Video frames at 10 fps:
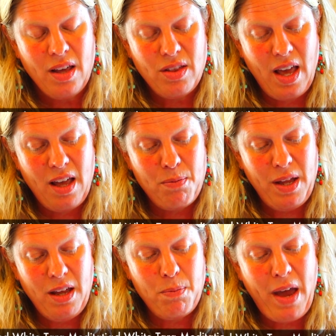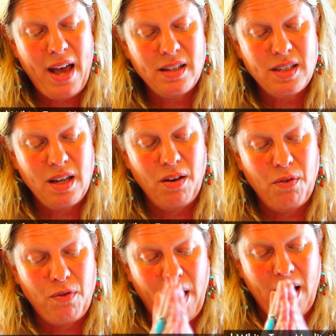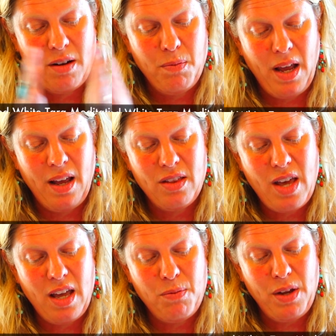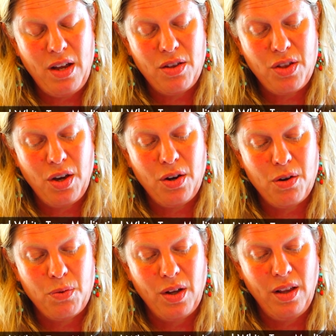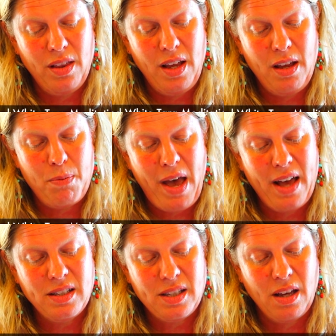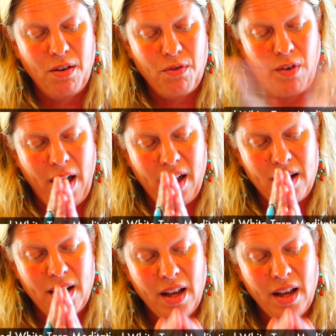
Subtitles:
They be pacified. May they be thoroughly pacified.